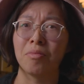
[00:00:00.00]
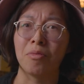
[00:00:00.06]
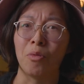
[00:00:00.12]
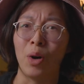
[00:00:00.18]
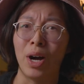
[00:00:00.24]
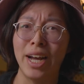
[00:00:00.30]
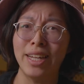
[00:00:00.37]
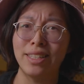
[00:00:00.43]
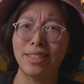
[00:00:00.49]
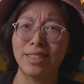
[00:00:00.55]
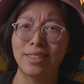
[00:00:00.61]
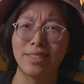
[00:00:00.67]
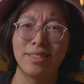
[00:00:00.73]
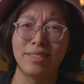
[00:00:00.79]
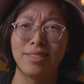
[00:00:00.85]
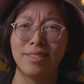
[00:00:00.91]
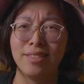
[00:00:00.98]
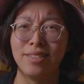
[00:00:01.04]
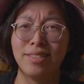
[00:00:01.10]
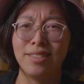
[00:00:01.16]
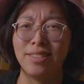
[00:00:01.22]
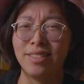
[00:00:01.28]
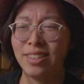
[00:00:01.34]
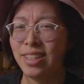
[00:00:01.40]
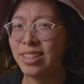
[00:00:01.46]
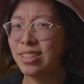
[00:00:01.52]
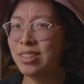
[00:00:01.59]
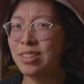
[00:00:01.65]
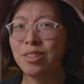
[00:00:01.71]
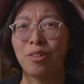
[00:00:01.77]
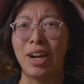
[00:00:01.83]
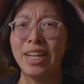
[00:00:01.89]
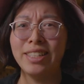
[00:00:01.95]
What?
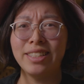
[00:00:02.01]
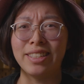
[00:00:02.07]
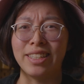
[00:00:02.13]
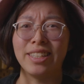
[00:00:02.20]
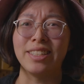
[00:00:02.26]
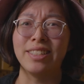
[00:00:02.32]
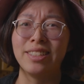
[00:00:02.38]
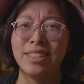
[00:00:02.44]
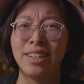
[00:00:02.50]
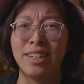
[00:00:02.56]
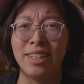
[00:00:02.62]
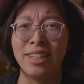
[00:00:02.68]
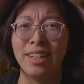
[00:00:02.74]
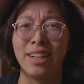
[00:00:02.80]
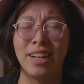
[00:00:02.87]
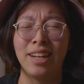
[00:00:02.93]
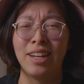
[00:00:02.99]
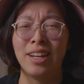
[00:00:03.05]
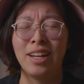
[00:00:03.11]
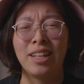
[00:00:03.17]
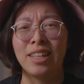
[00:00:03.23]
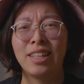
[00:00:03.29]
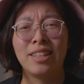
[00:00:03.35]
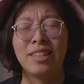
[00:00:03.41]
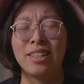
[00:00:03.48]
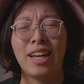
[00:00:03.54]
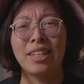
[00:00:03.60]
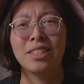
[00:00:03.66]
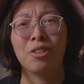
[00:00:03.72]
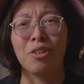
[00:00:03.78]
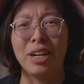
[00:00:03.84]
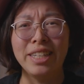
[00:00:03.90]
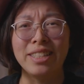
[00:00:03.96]
Crazy.
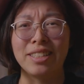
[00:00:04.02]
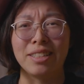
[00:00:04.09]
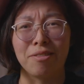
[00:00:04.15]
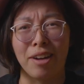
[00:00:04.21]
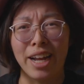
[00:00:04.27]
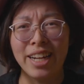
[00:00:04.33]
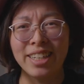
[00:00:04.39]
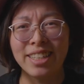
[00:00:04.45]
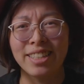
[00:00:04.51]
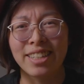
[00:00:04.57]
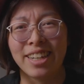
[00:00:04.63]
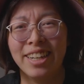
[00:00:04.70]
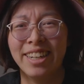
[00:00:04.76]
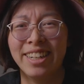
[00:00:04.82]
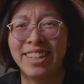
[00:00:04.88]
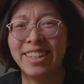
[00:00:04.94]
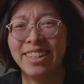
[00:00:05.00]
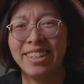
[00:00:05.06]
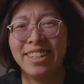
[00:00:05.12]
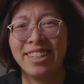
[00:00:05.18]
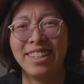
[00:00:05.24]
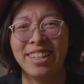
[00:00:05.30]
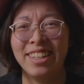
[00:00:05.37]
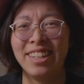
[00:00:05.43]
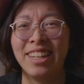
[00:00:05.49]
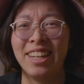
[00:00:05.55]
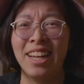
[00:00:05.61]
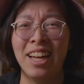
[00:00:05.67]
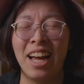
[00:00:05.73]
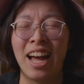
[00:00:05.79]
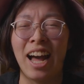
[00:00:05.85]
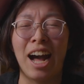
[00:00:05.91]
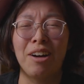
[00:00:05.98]
That's crazy, right?
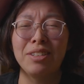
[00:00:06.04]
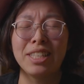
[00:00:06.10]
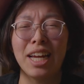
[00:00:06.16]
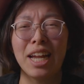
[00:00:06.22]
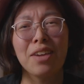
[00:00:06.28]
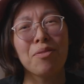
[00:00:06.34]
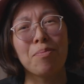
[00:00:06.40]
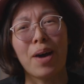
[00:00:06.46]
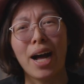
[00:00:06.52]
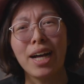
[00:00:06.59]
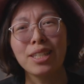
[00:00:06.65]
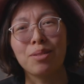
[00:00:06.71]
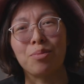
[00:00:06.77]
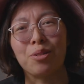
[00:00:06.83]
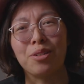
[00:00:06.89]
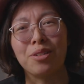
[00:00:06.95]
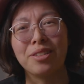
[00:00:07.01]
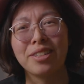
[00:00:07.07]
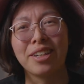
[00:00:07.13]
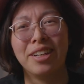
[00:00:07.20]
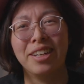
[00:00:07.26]
How is that even possible?